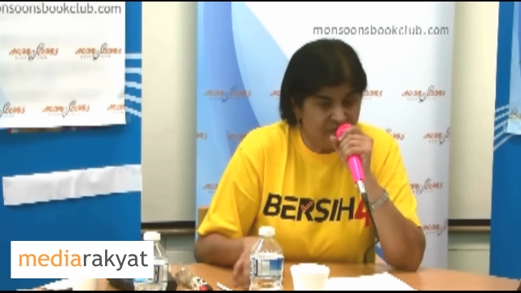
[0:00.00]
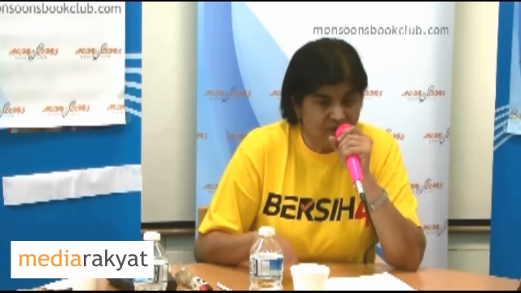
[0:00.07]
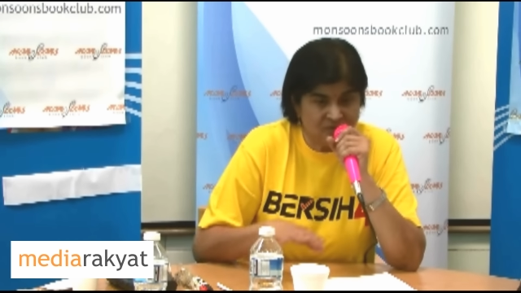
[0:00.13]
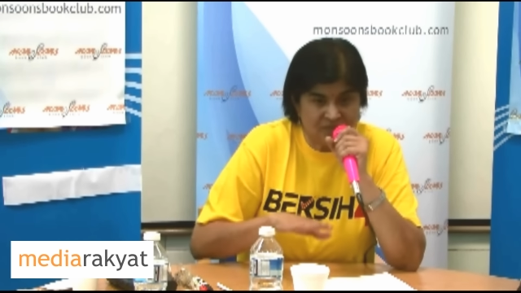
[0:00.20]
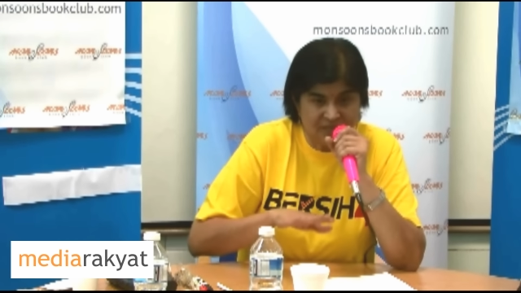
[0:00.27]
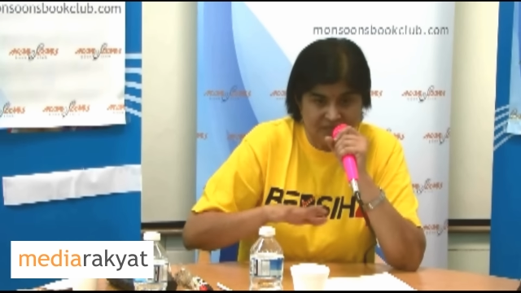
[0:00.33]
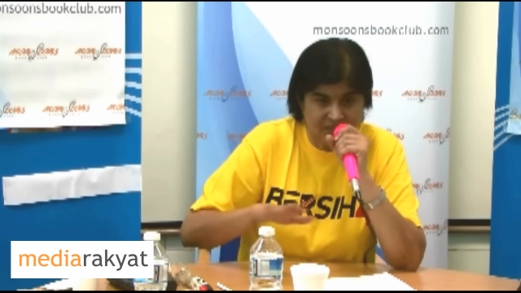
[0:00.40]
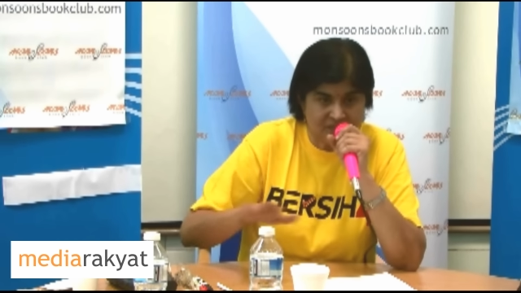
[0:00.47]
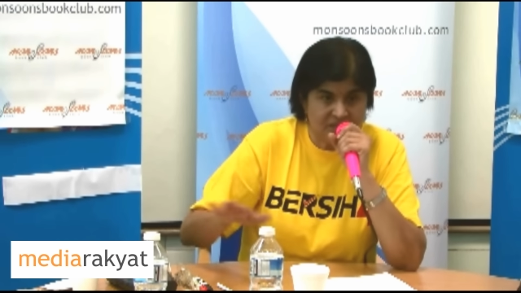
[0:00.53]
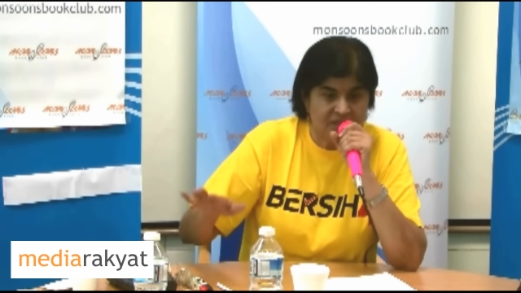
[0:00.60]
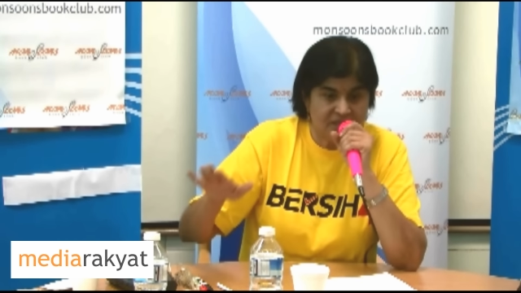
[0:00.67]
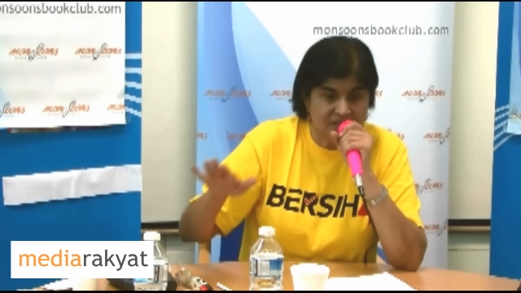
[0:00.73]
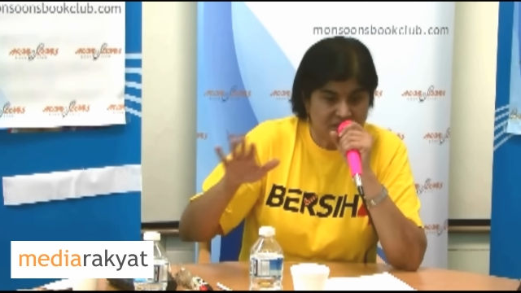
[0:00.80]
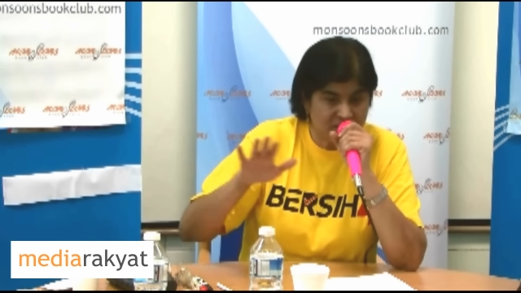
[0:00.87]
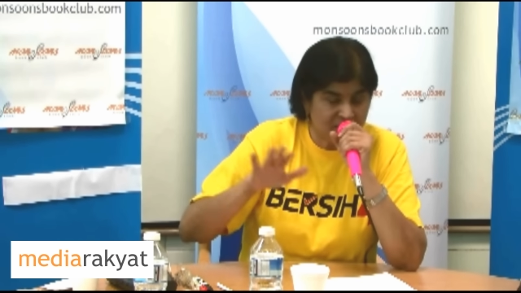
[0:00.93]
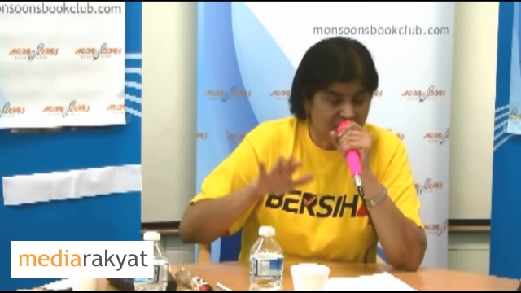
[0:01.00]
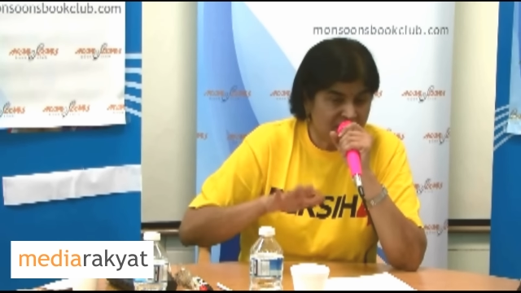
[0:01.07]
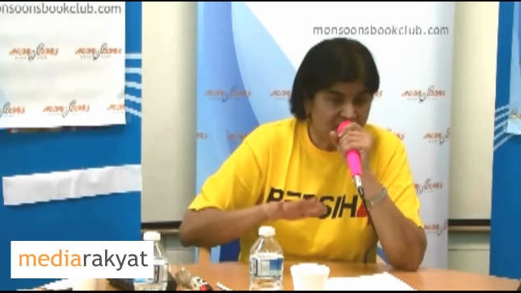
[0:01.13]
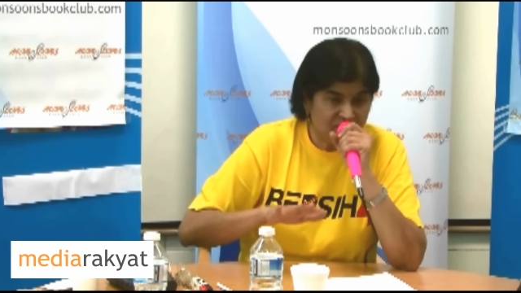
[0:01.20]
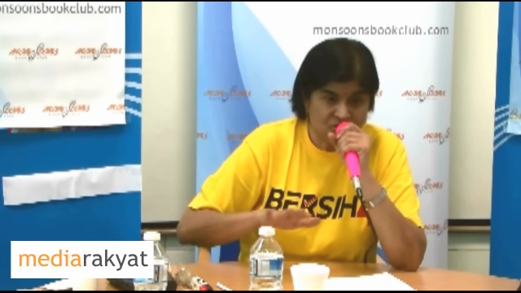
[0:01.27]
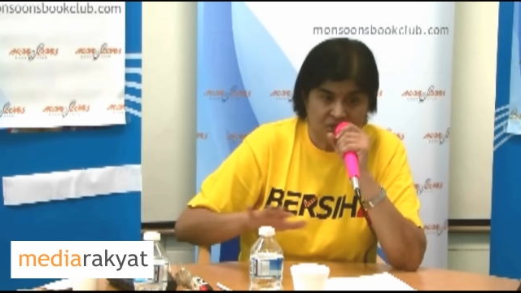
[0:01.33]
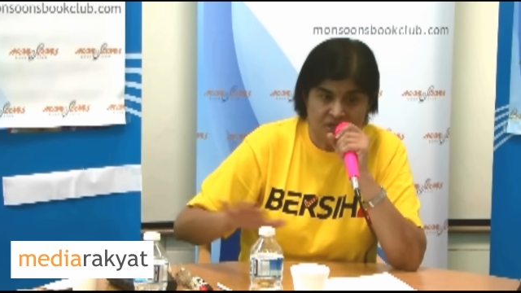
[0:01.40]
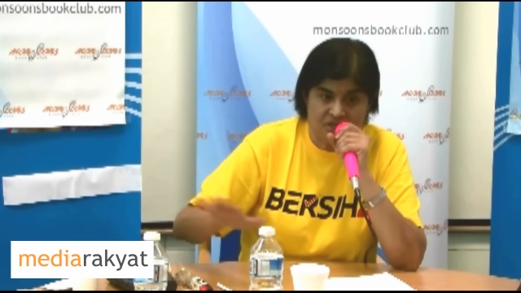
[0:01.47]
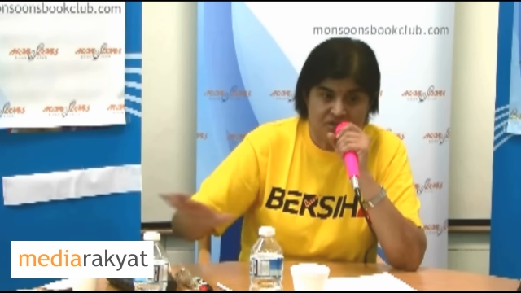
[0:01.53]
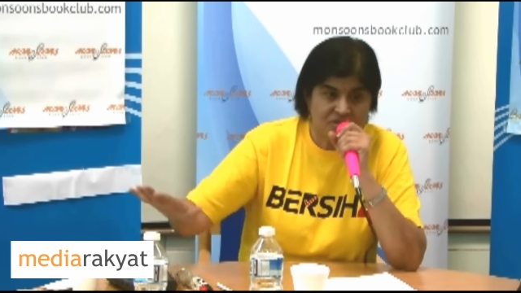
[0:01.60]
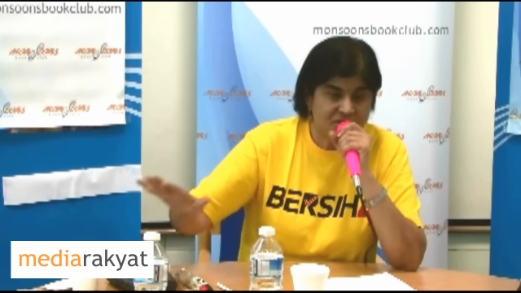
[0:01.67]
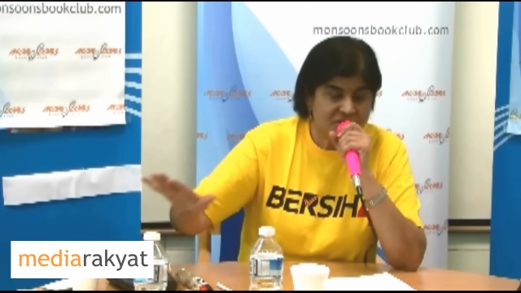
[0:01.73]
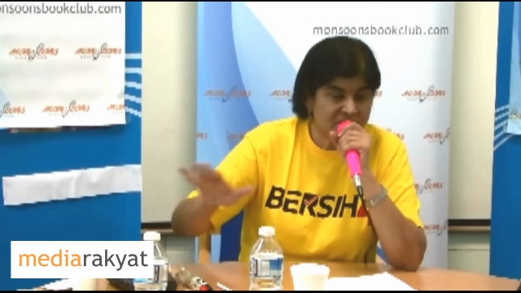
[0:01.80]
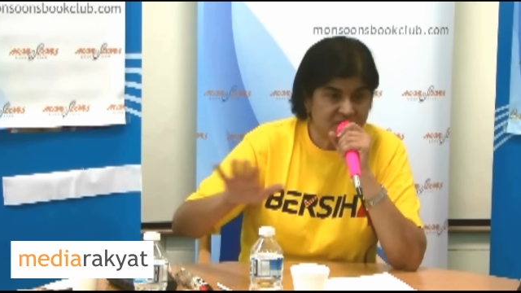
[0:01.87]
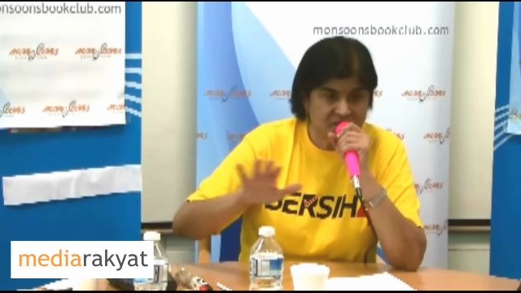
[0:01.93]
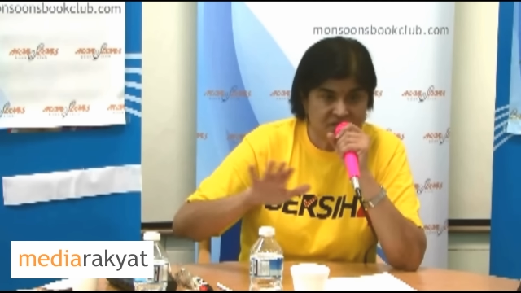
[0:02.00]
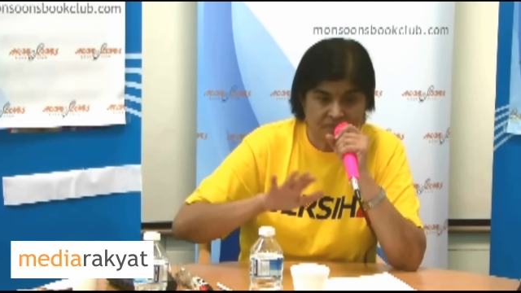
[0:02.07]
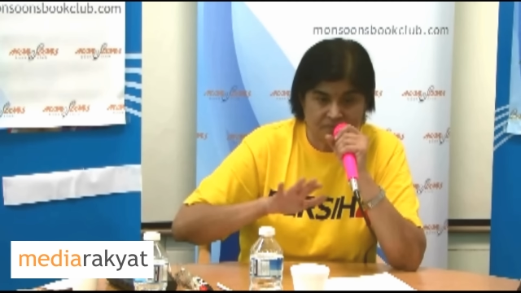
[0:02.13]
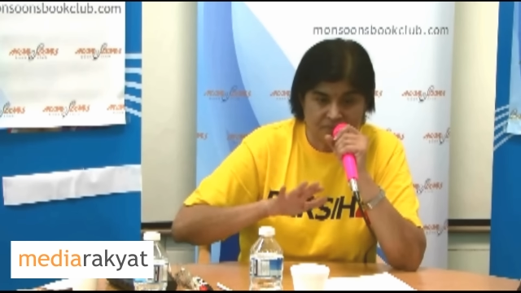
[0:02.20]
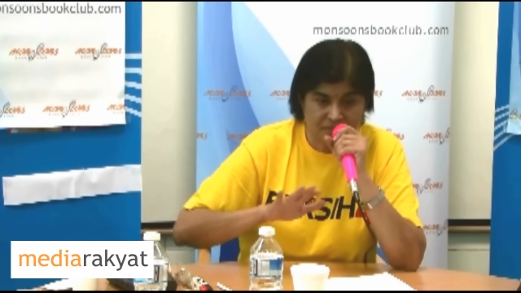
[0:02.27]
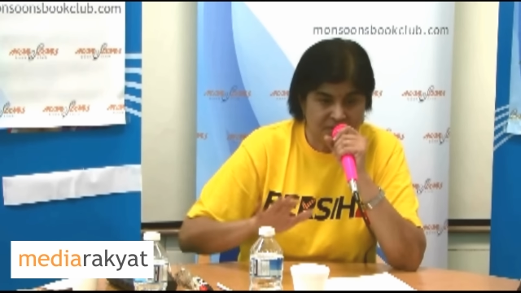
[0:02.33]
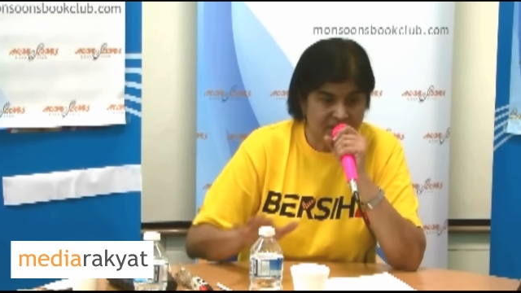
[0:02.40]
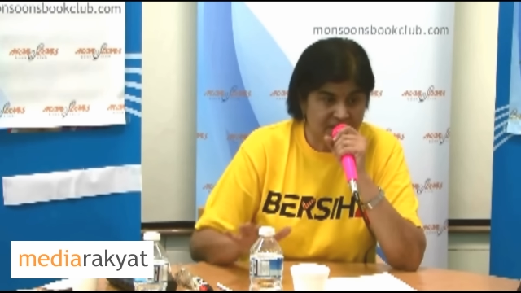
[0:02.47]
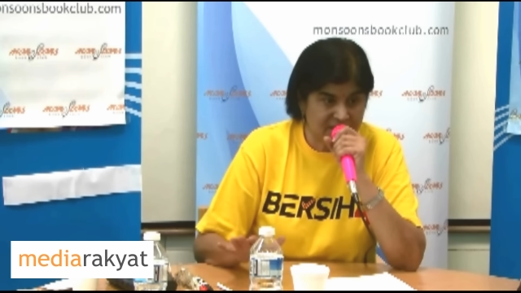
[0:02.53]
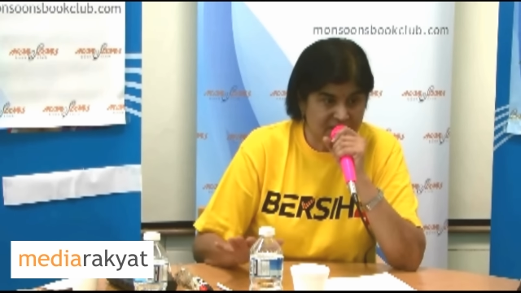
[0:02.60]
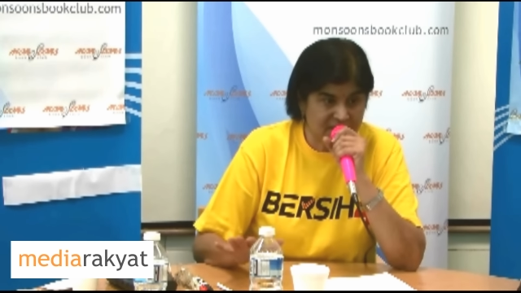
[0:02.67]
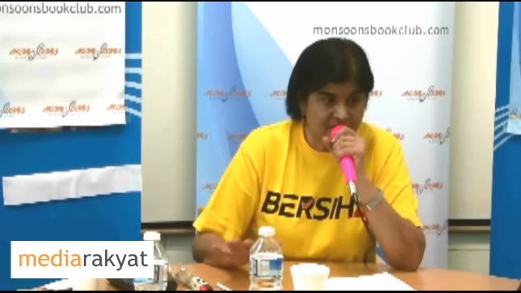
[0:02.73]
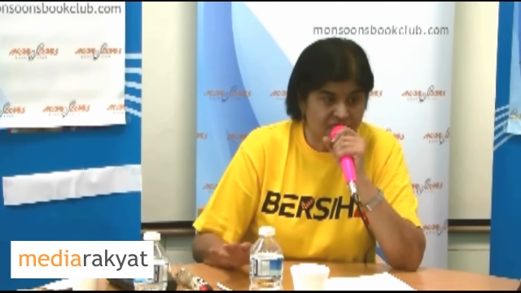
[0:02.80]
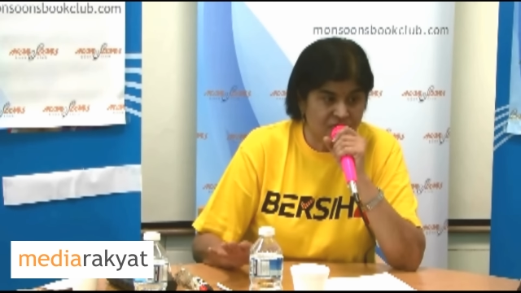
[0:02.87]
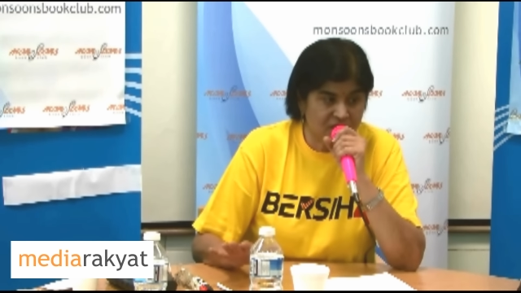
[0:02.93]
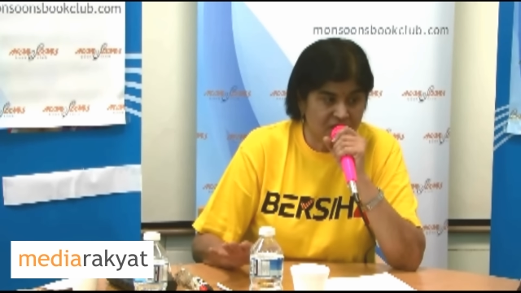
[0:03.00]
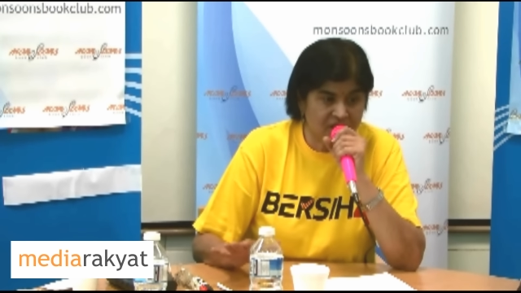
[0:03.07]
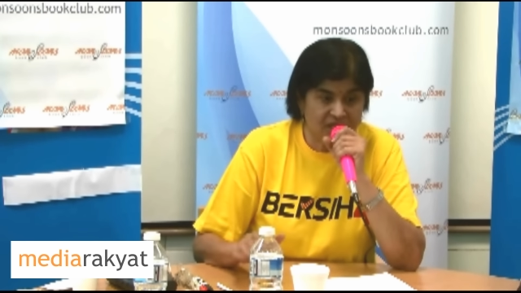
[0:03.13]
because that's our education system, that's everything.